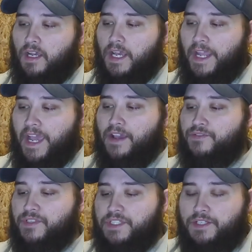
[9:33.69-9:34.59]
I
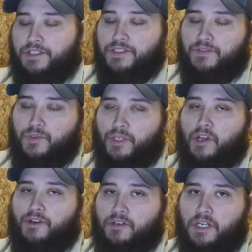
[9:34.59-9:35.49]
have intentions of doing
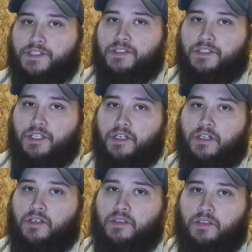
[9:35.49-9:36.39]
autocross this year